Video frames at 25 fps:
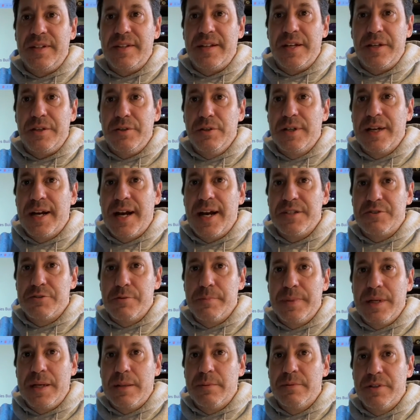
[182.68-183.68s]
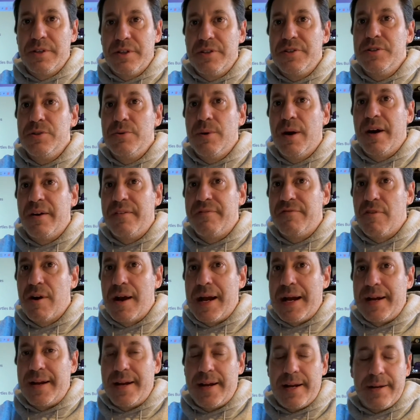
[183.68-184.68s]
that you guys will be able to do on
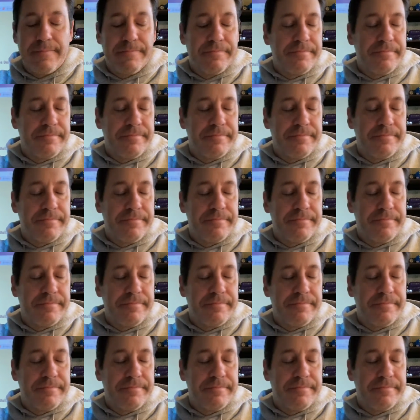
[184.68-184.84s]
Friday.